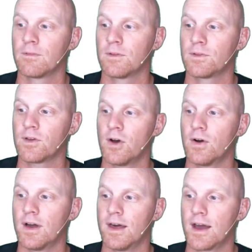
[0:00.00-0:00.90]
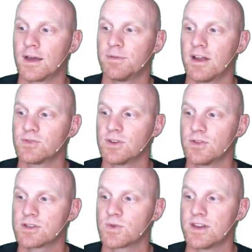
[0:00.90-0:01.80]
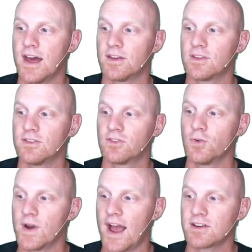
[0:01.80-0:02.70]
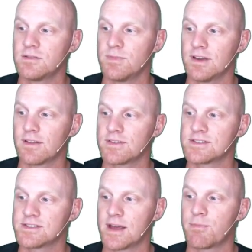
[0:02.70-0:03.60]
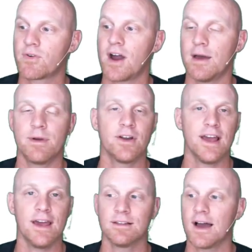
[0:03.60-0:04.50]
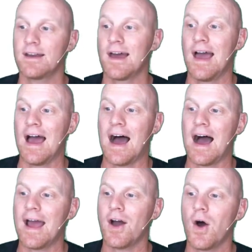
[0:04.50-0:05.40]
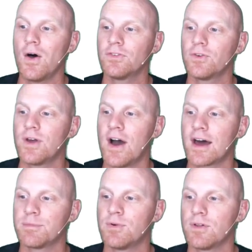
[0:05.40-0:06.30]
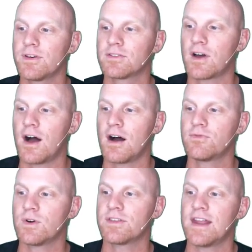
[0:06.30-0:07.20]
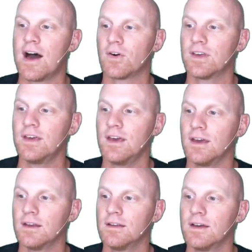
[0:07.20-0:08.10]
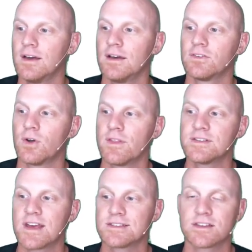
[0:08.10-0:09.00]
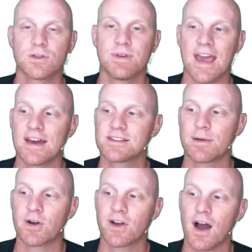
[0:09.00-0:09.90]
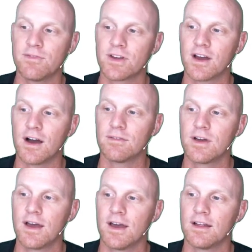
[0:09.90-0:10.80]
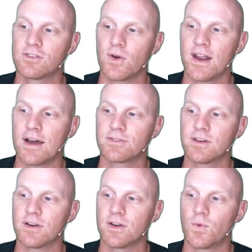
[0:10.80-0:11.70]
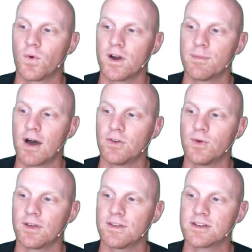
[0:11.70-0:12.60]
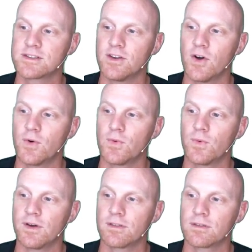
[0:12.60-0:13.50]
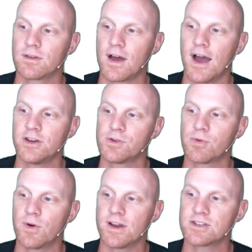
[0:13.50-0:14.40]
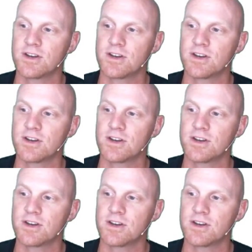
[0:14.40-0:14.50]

So, and I could potentially do this with an SN2 reaction, being that this is a primary halide. I also know how to pull this off with an alkene. So in this case, this would be anti-Markovnikov, and so I'd have to worry about doing this, you know, with hydroboration